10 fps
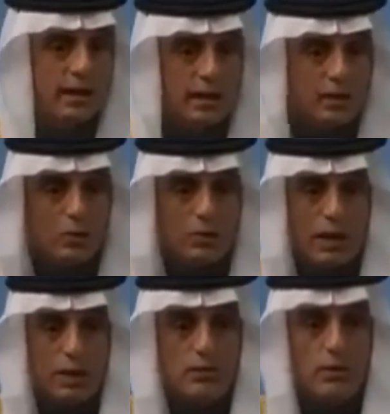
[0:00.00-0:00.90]
And he who
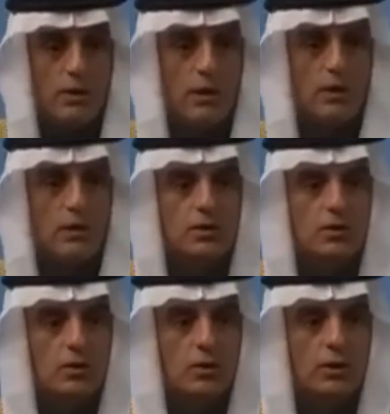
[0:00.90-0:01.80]
saves an
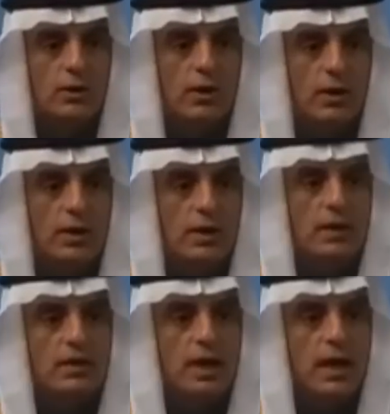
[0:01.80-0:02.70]
innocent soul
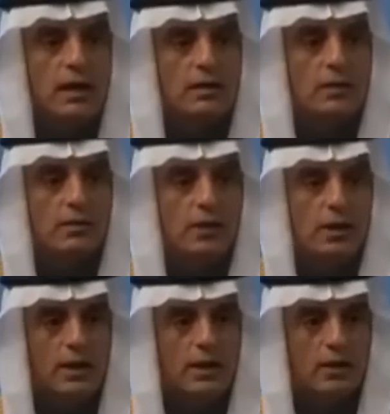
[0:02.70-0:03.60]
is as
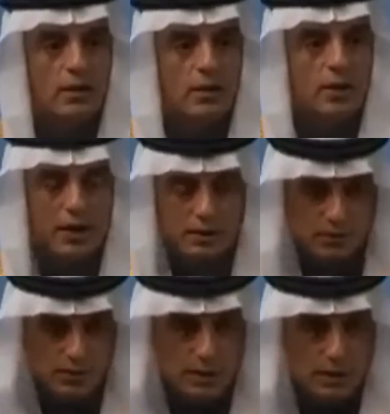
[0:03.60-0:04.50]
if he killed,
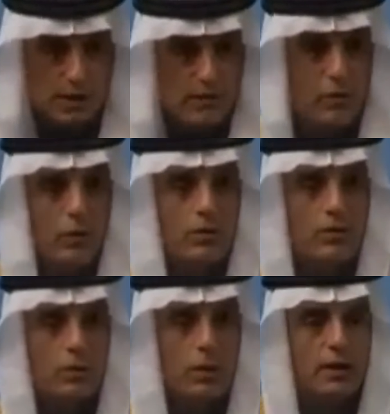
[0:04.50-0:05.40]
as if he saved all
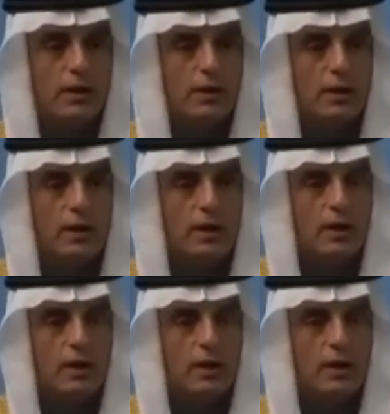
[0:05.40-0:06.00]
of humanity.